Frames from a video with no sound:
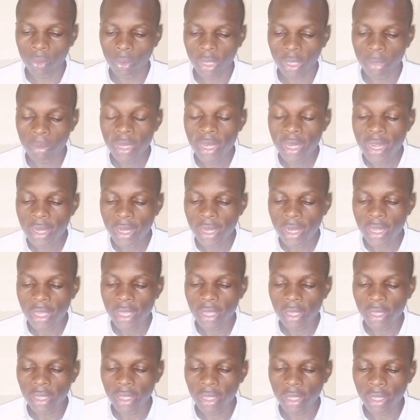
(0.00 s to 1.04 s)

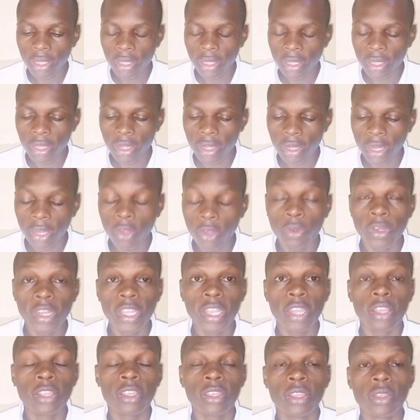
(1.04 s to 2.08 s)
immediately, Raila
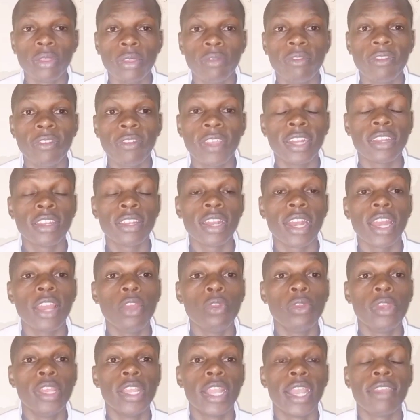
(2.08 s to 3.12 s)

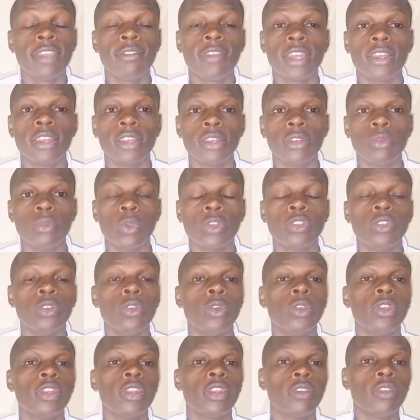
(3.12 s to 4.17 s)
Odinga even was
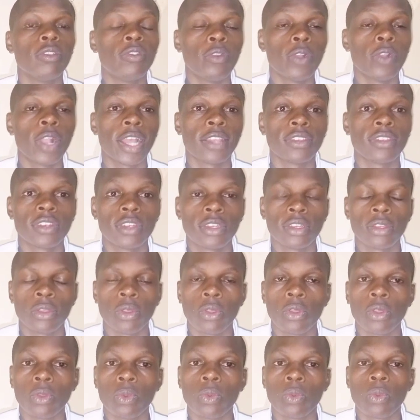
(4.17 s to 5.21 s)
not focused
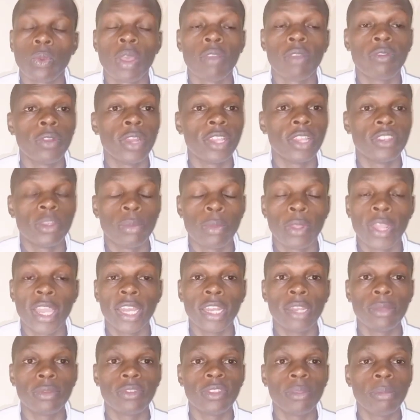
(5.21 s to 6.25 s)
on Wafula
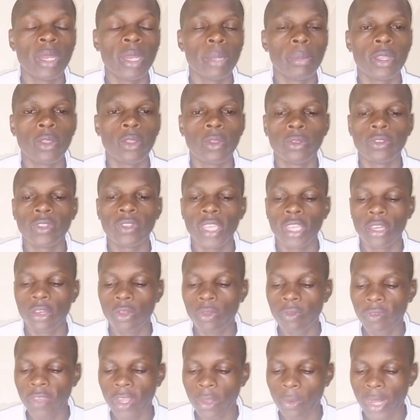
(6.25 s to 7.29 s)
Chebukati, simply because he
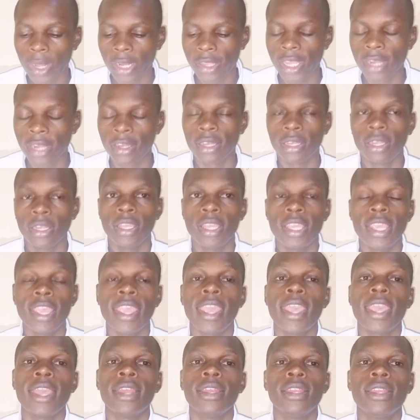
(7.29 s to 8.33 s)
knew very well that he
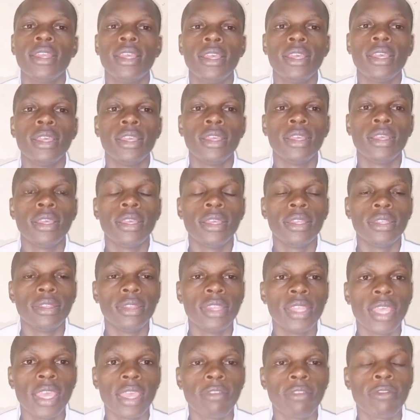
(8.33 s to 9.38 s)
had
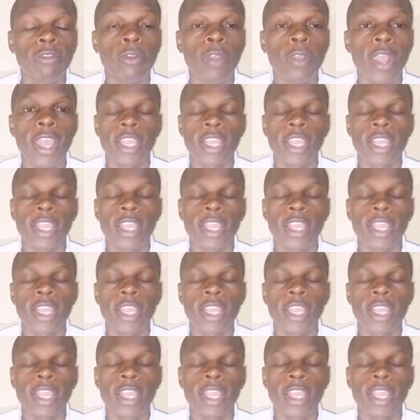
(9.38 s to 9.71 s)
the four